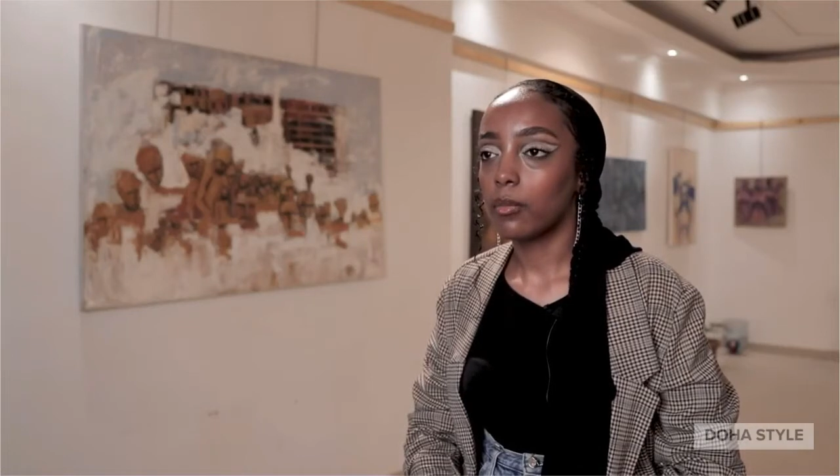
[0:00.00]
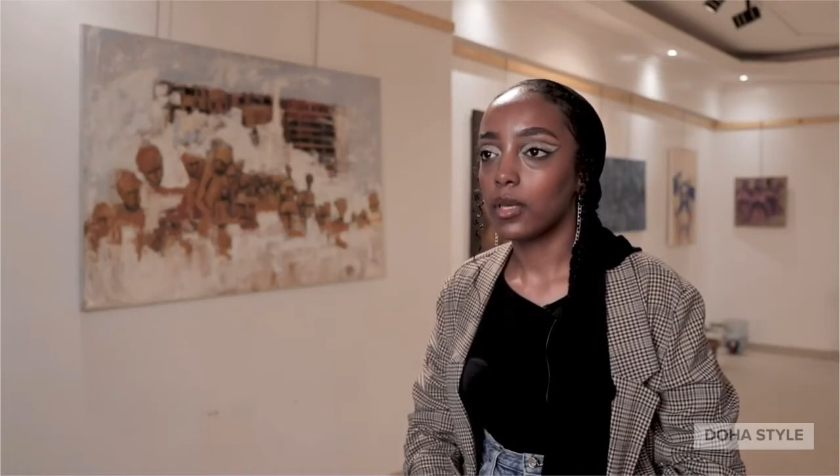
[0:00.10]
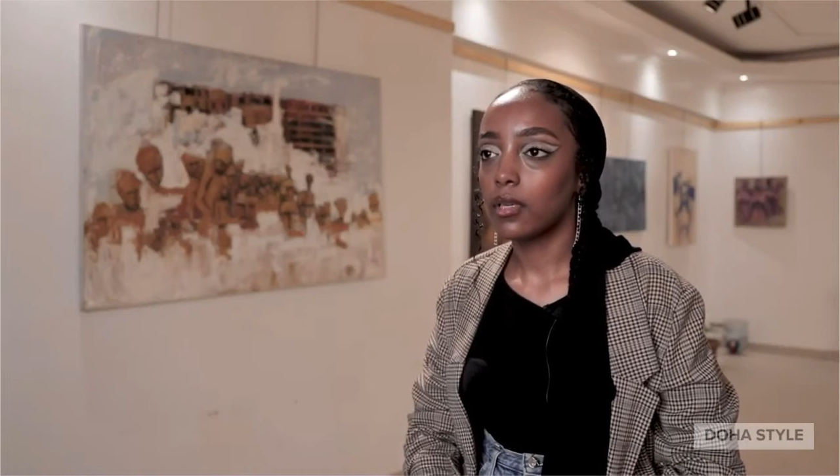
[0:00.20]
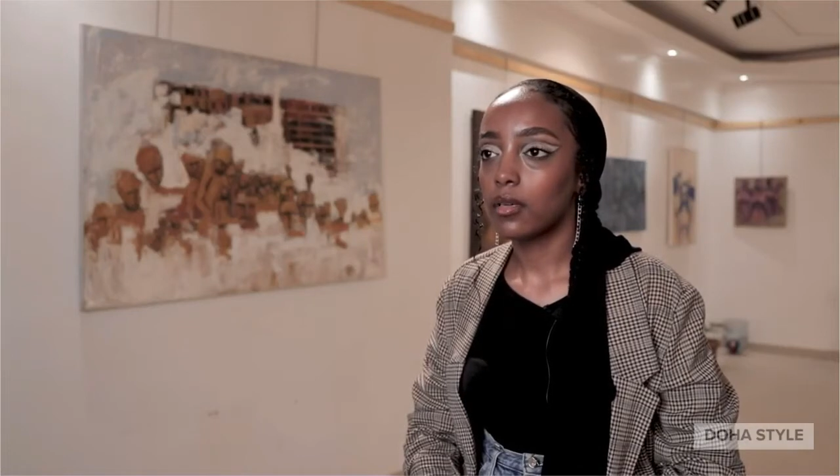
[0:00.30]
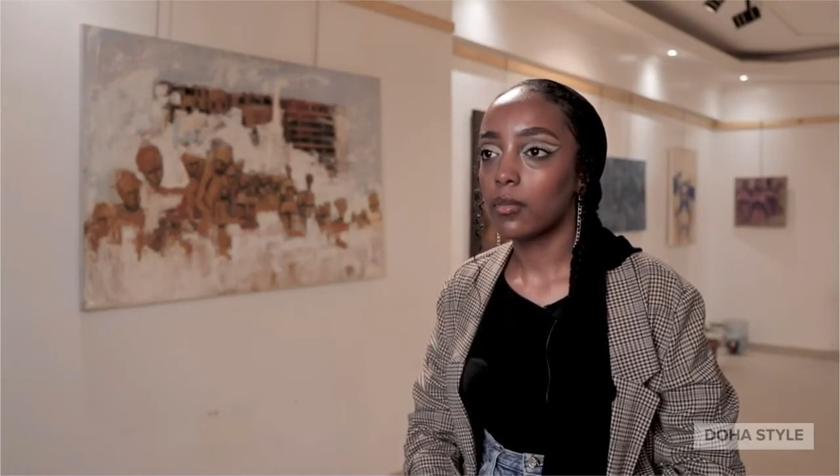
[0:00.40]

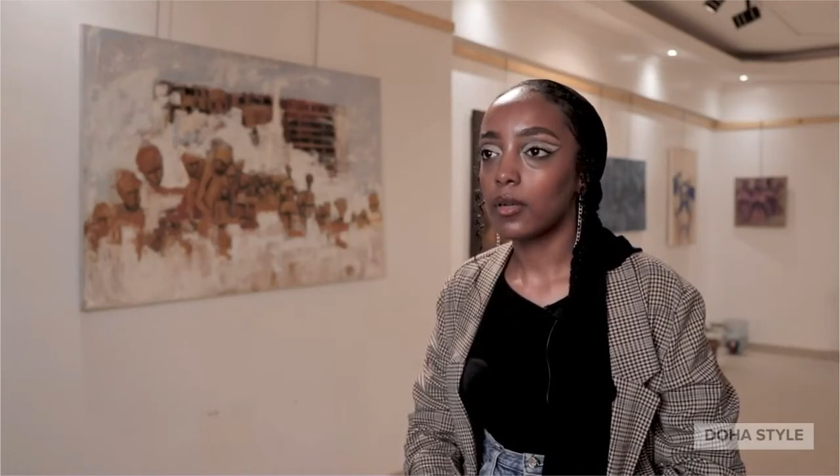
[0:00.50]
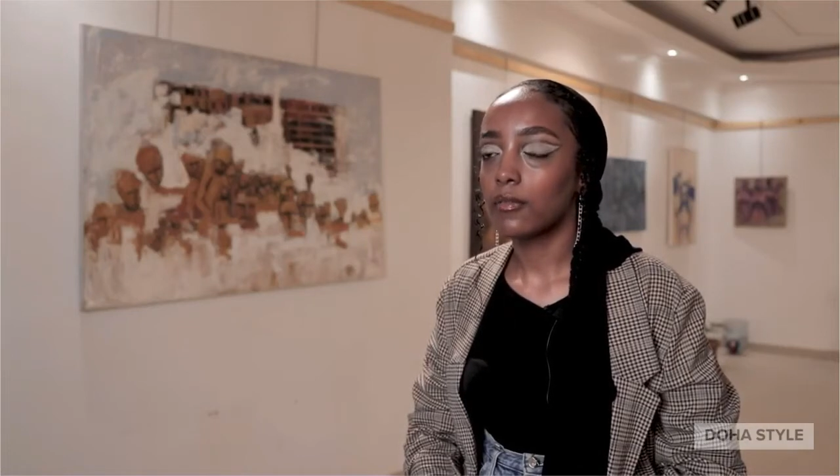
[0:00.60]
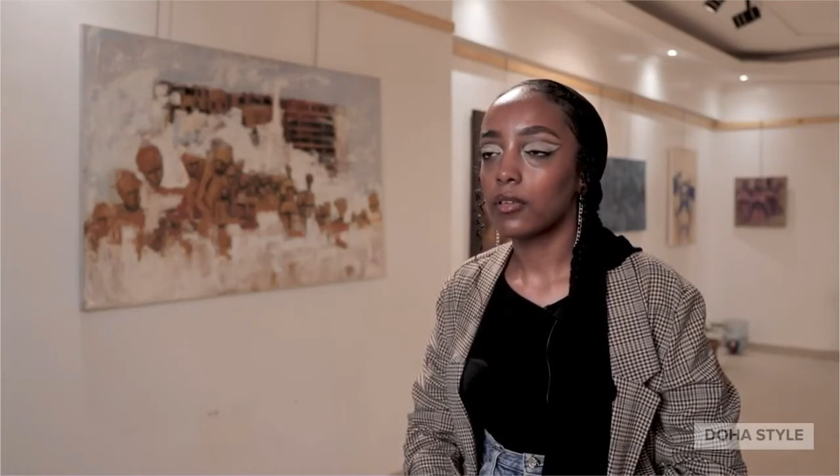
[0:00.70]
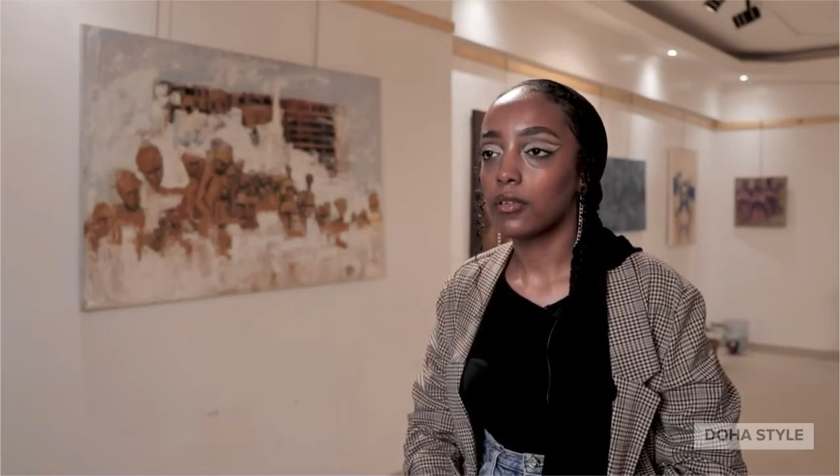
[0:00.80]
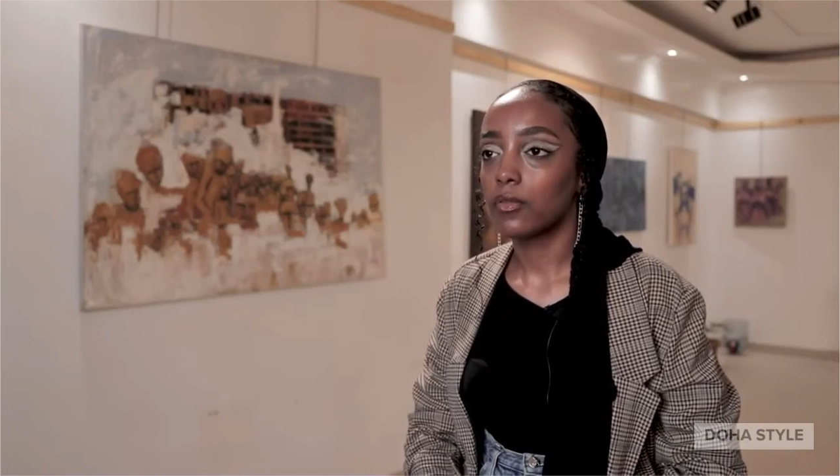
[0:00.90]
makeup, I've
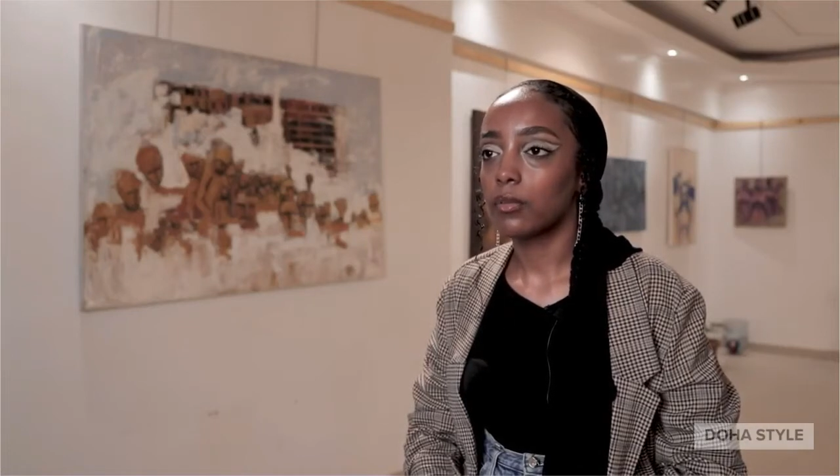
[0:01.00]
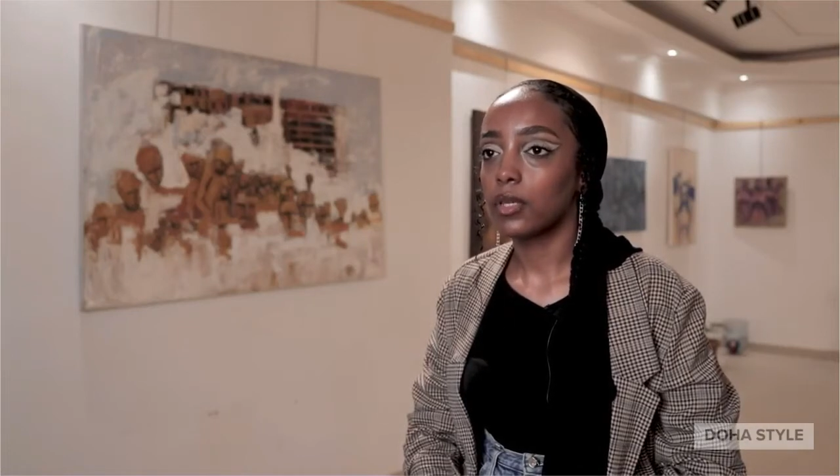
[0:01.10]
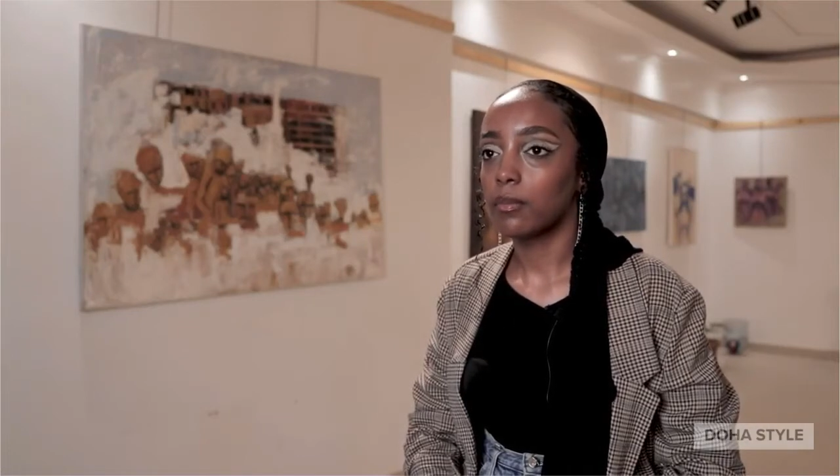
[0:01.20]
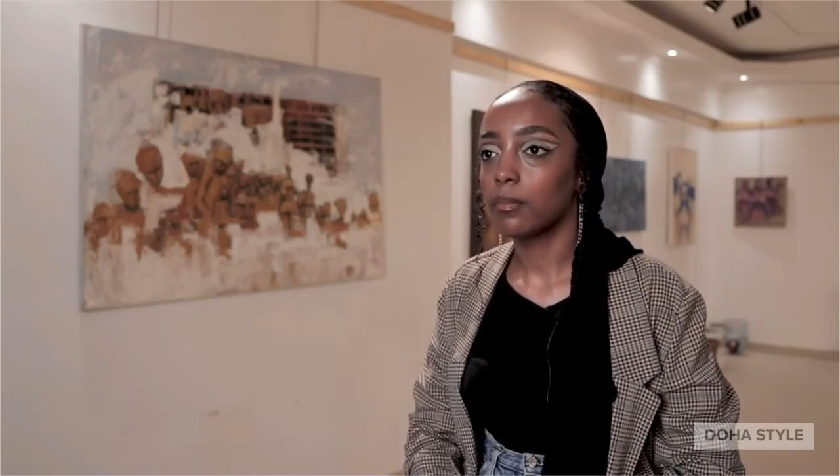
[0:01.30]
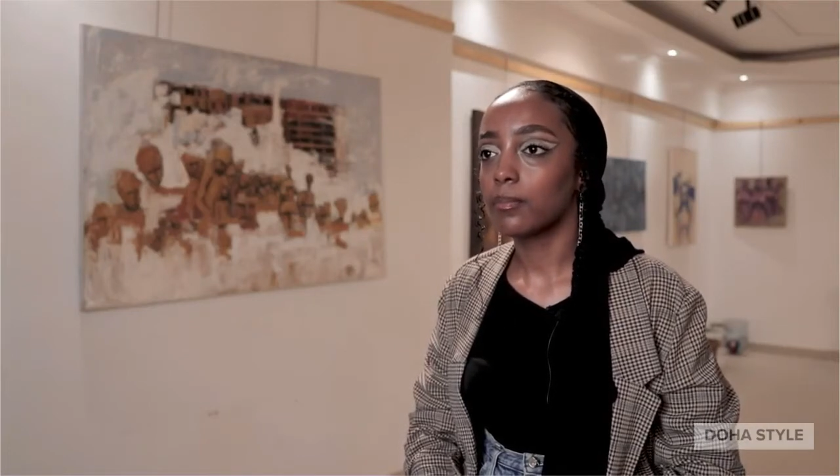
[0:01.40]
learned from him.